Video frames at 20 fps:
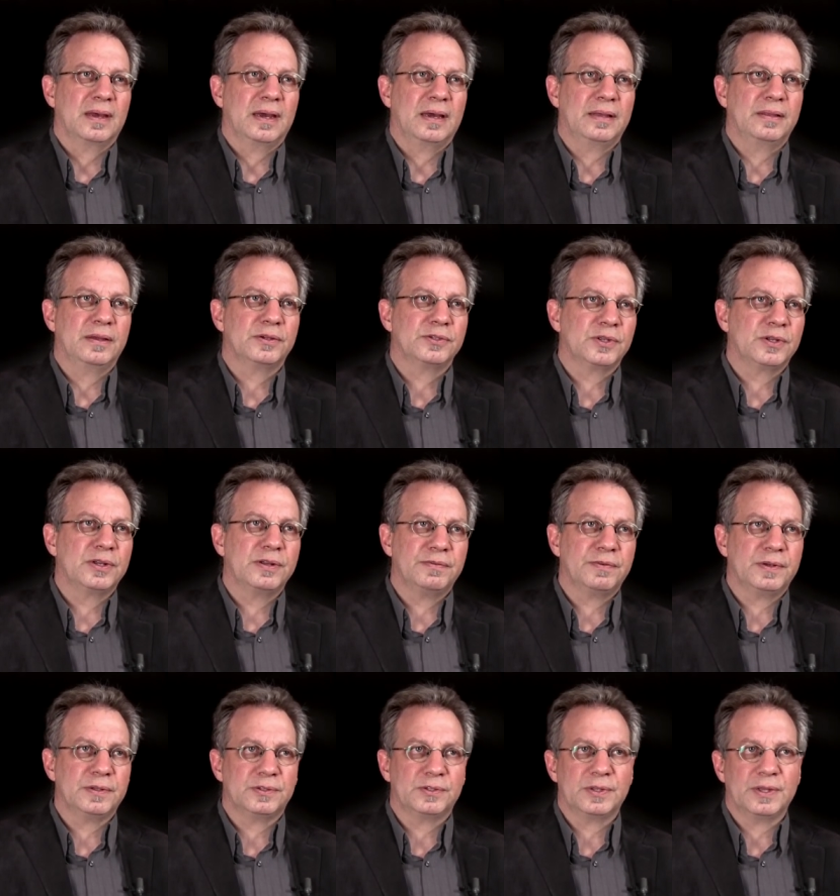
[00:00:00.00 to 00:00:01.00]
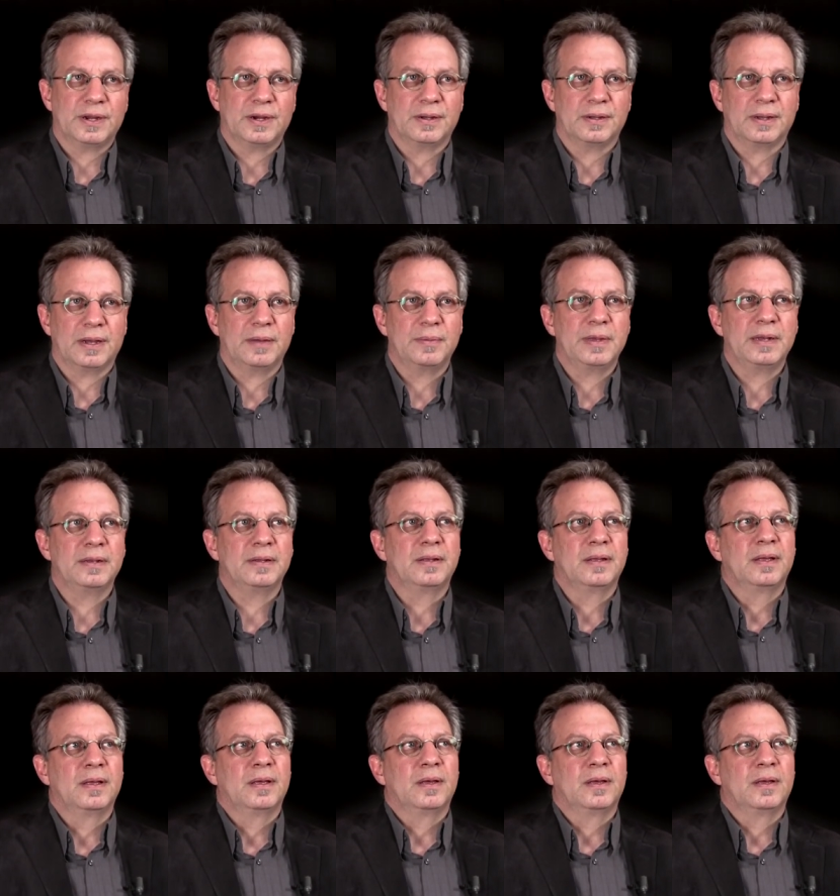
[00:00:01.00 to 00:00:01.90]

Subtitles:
And there's a difference there. I mean,